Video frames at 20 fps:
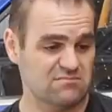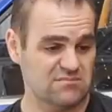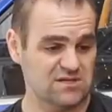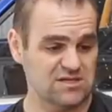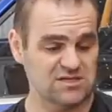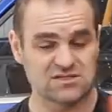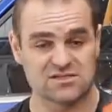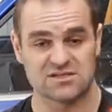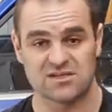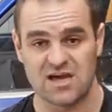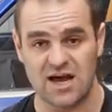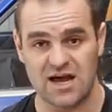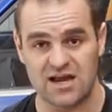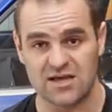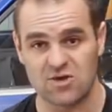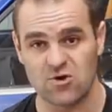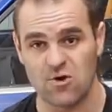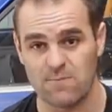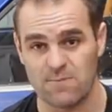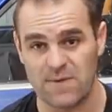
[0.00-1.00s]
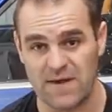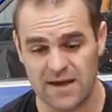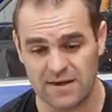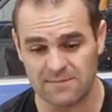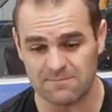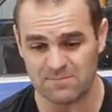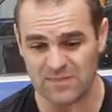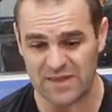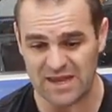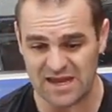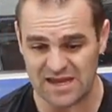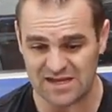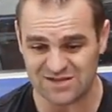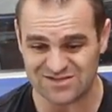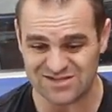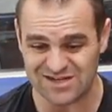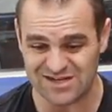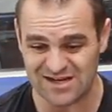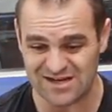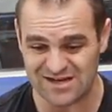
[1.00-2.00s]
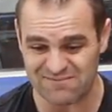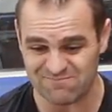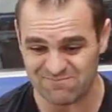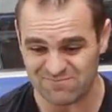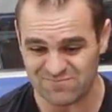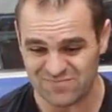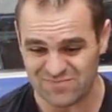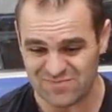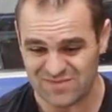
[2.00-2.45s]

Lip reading: this cutting compound, and I'm